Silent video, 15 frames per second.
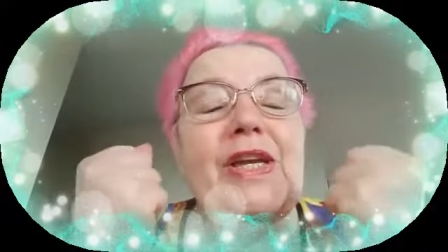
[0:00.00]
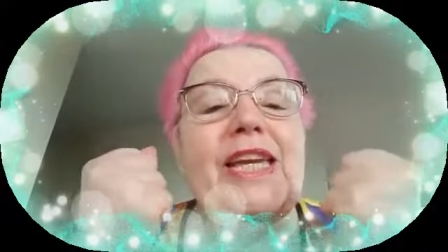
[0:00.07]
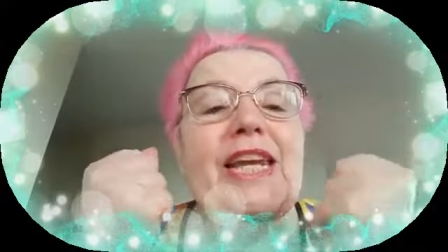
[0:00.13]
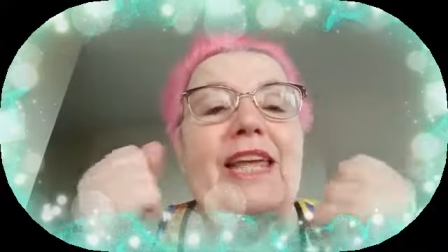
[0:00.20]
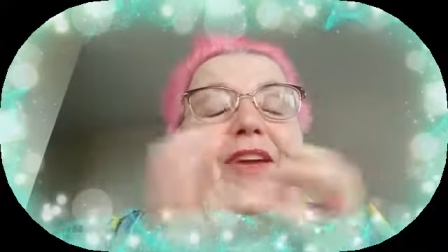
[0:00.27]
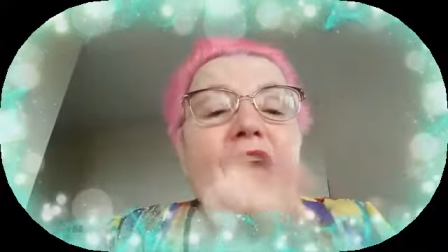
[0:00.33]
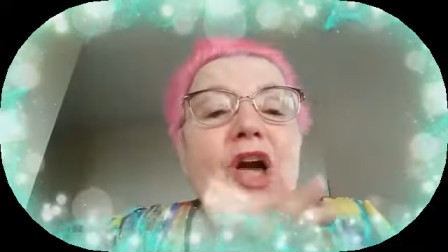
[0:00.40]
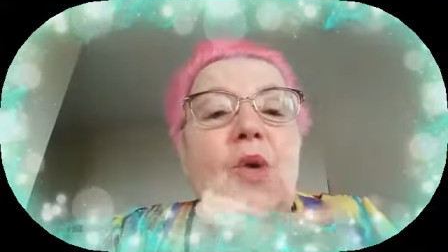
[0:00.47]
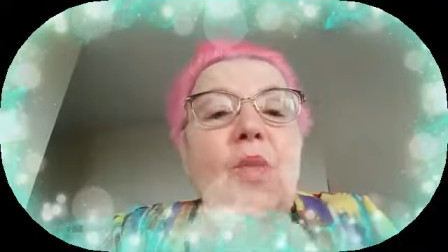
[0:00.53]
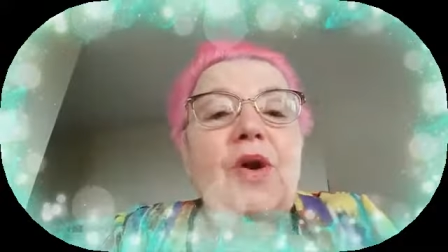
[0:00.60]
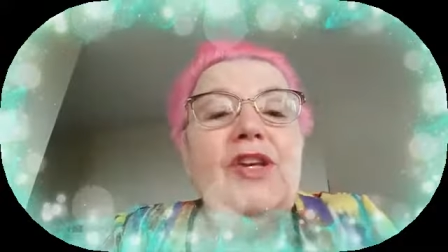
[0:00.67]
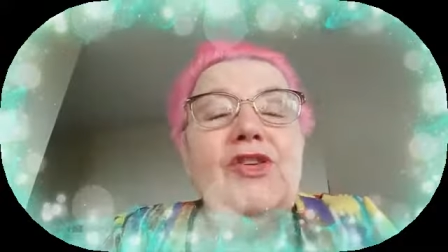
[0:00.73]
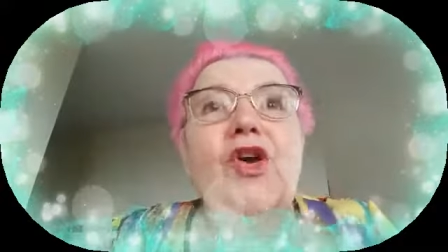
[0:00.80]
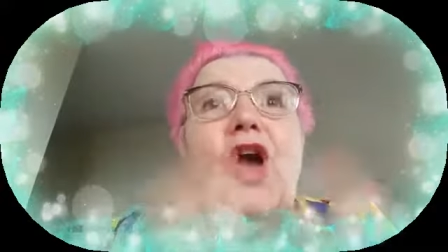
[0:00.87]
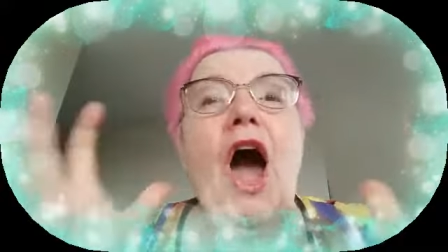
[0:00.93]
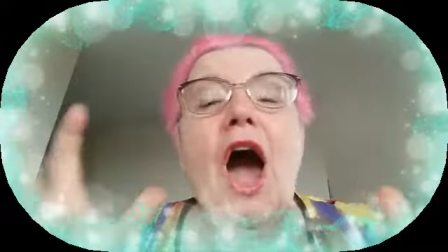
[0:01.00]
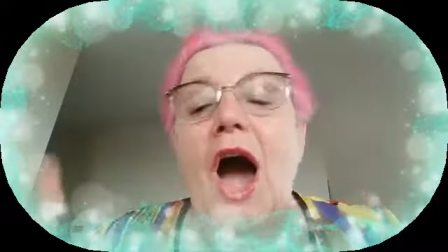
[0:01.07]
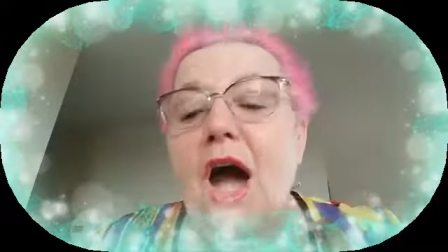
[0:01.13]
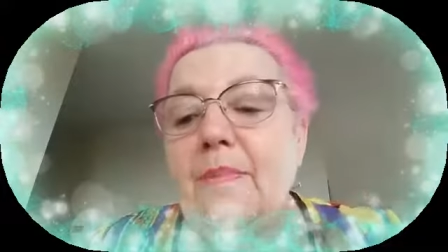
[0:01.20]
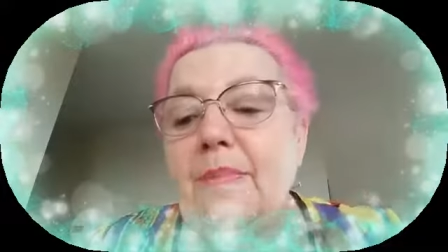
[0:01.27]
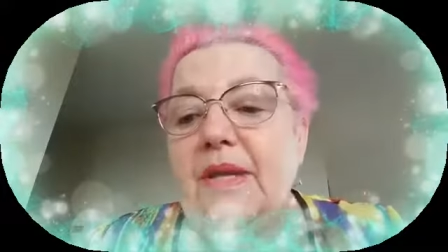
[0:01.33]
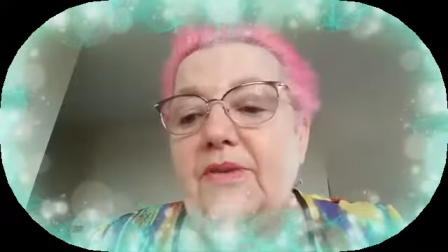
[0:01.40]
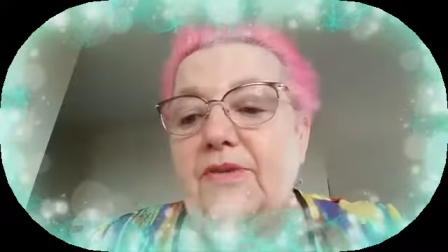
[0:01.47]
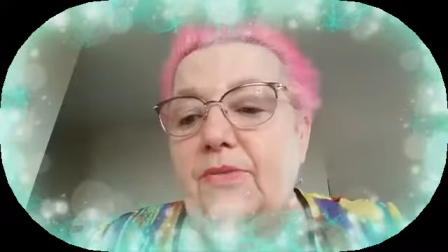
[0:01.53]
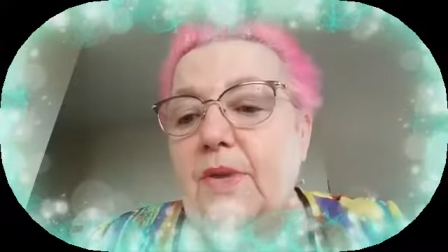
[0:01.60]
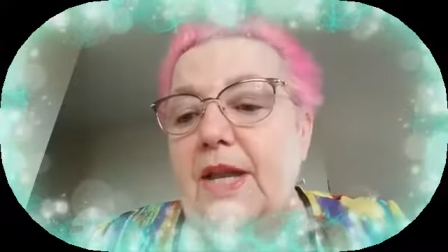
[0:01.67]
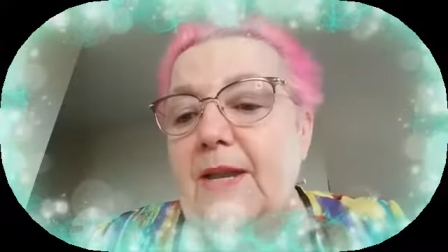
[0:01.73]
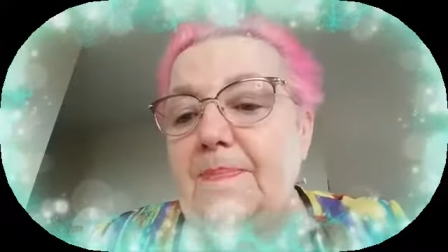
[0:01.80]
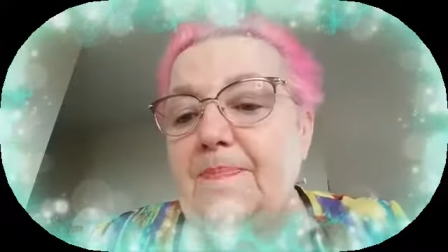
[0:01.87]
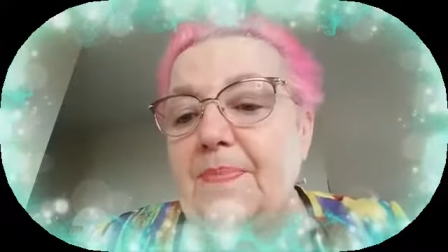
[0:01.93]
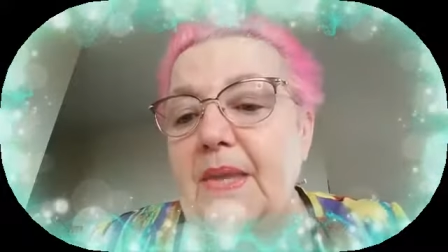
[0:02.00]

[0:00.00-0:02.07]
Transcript: in life? What is your hobbies, right?